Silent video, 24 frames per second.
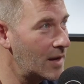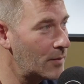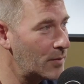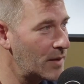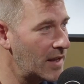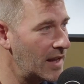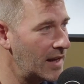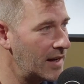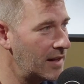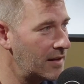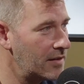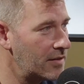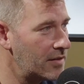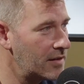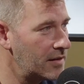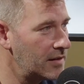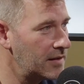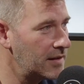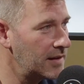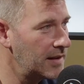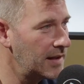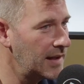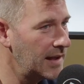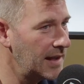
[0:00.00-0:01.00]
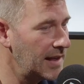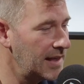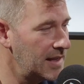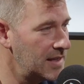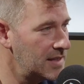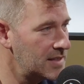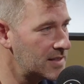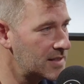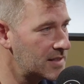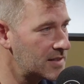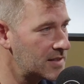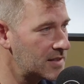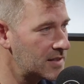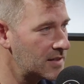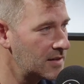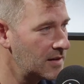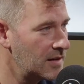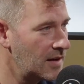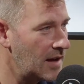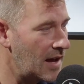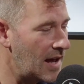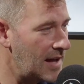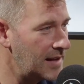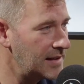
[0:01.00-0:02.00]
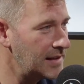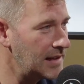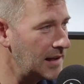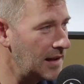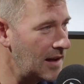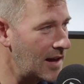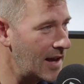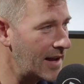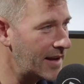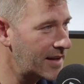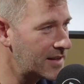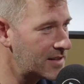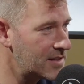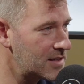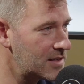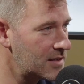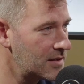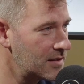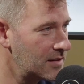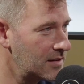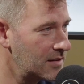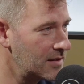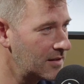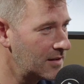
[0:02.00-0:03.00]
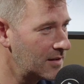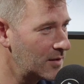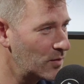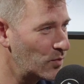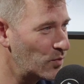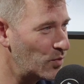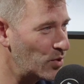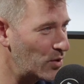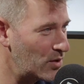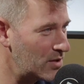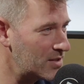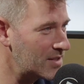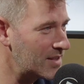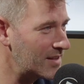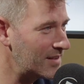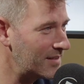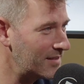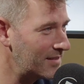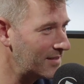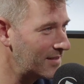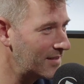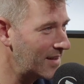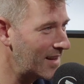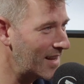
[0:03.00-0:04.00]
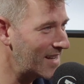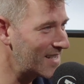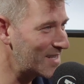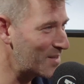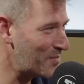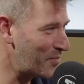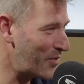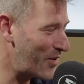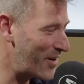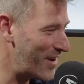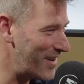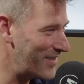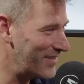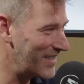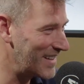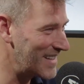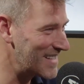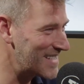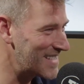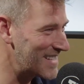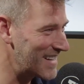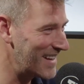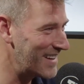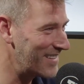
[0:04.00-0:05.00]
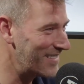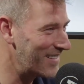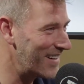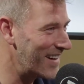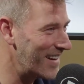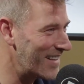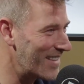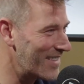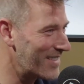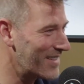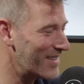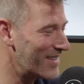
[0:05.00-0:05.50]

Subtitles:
up getting the least unliked person as the Prime Minister, rather than the most.